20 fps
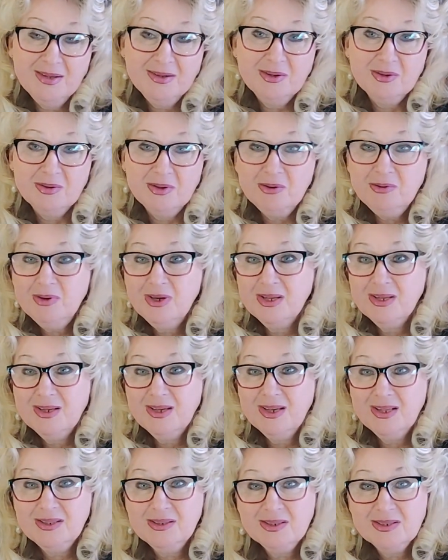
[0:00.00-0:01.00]
you know, I
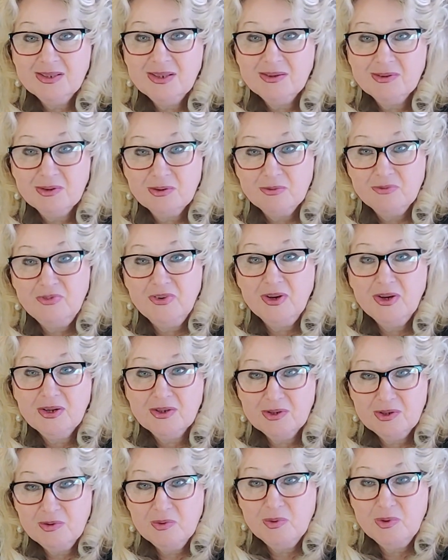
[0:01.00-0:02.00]
had a
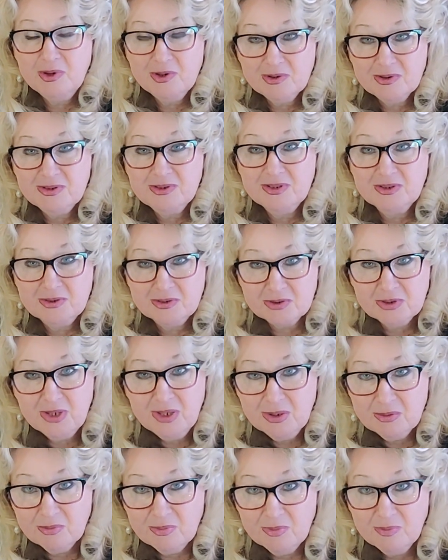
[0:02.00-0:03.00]
very weird
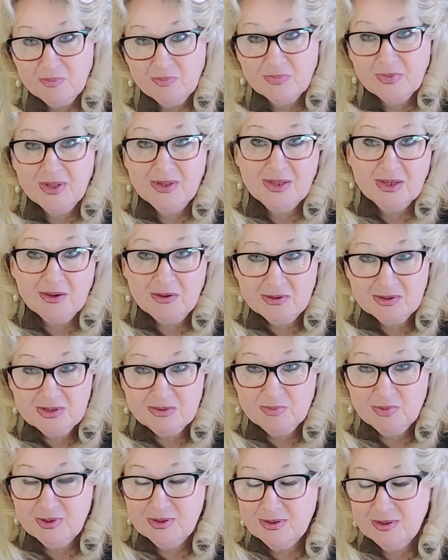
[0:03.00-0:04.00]
dream in the
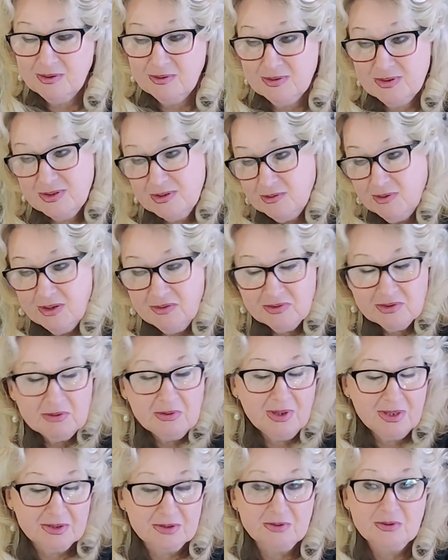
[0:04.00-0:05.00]
hospital. So
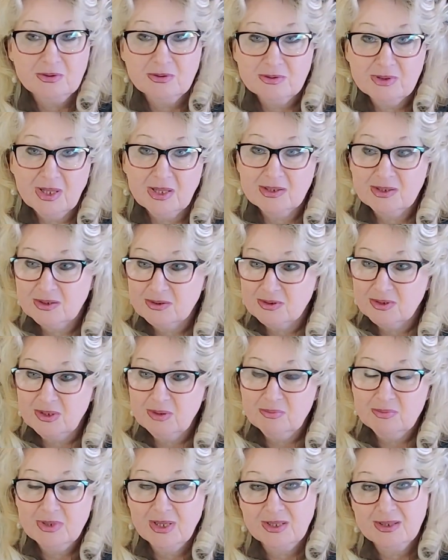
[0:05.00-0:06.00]
everyone knew that
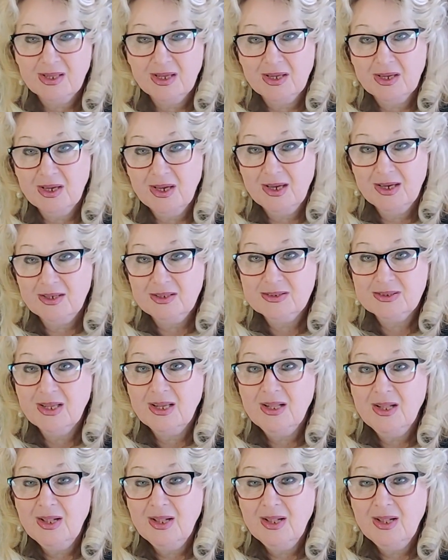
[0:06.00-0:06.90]
dream that I had.